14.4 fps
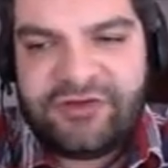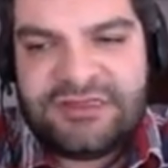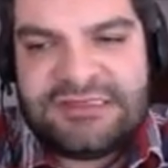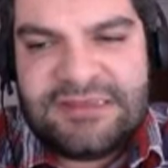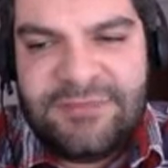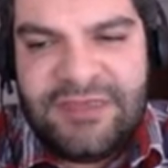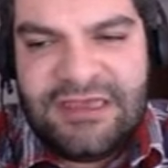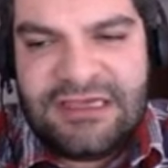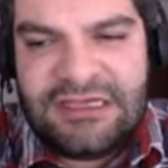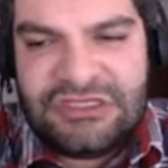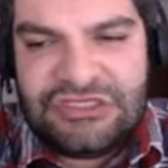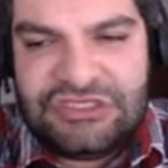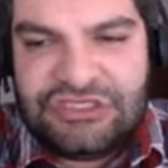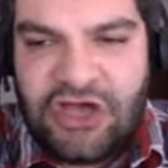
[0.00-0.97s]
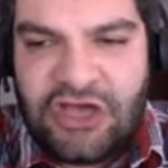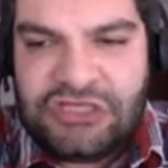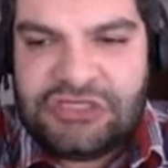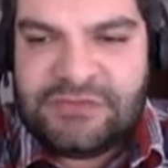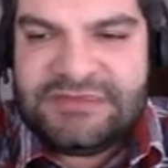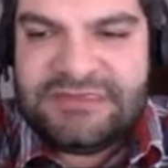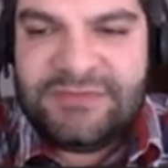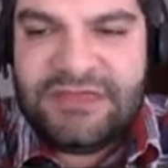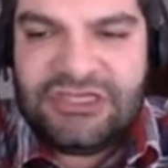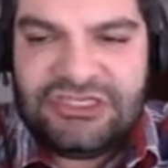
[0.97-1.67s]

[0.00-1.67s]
It's something inside you. It's something